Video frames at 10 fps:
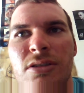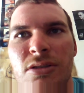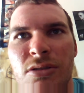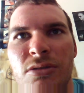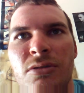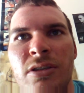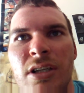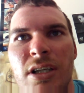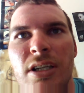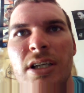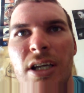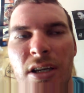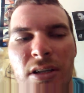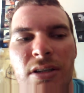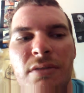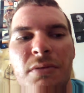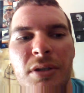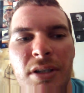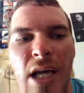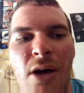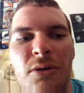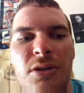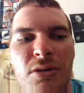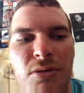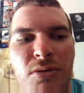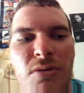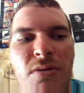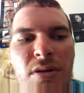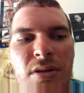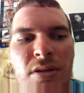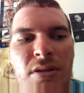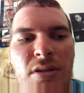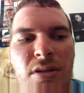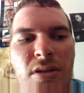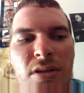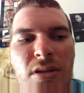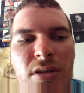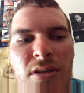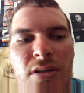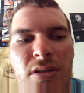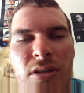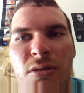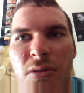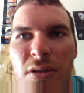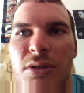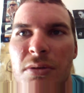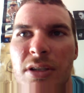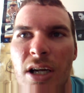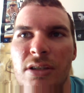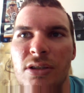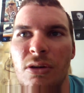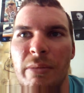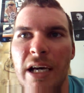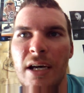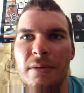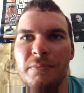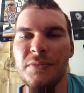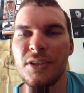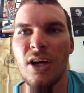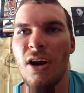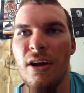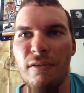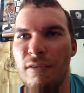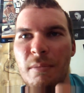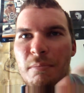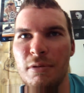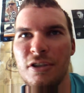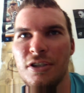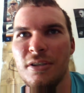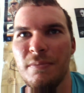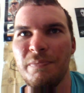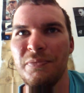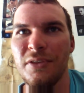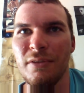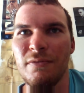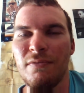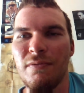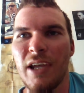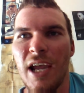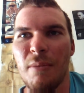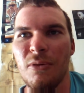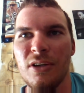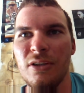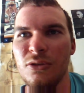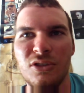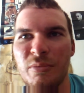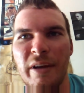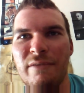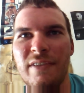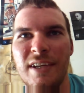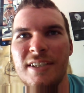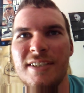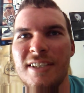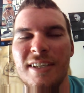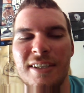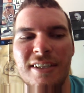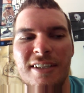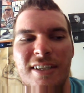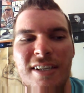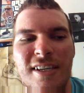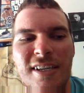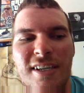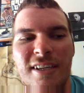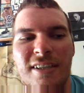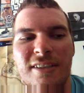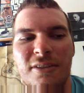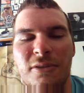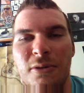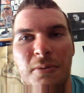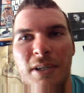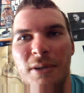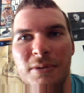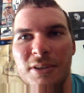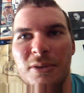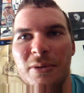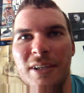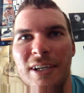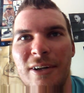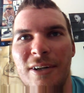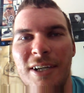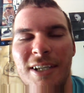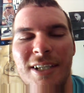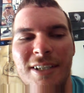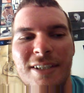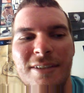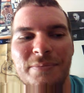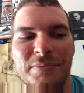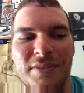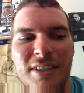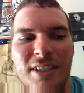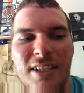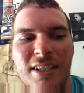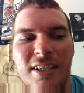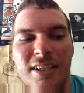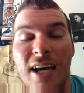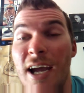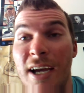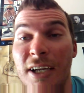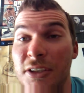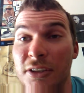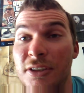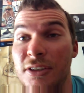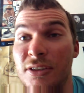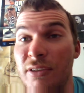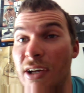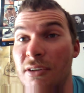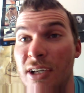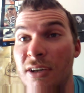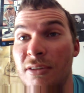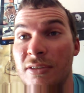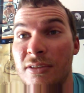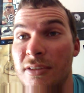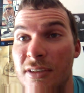do, can't live without you. Chorus was not so bad. Sorry if I'm pushing the camera close to my face. I don't know what I was doing there. I actually just found out